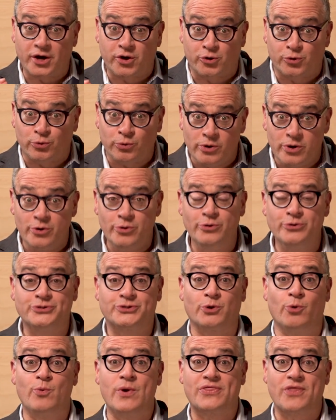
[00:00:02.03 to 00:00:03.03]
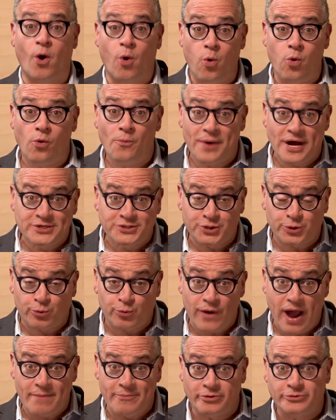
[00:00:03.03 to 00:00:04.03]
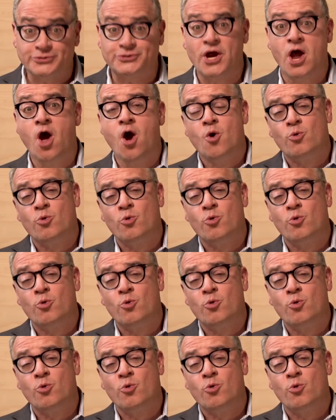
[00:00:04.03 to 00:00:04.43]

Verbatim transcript: cruise with a whole bunch of rebels.